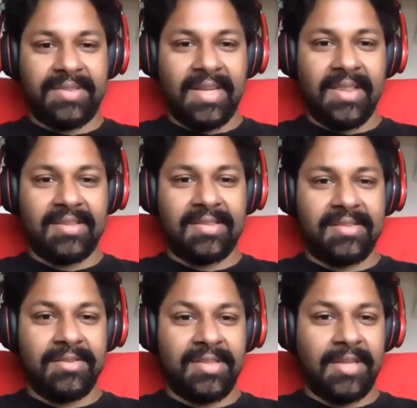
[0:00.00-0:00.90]
seeing
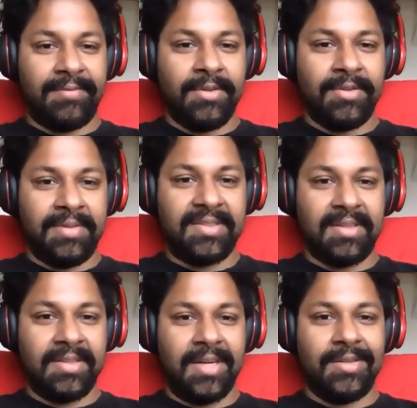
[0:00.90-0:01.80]
this, who's in
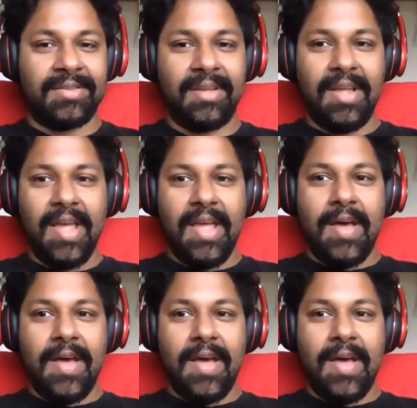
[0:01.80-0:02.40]
Reskill knows,